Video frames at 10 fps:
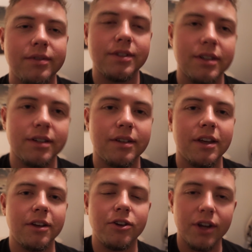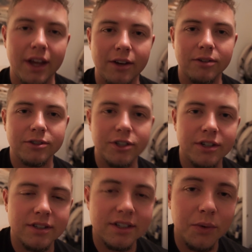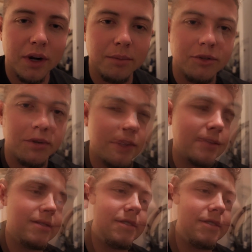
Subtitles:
to get a good angle so you can see what I'm doing.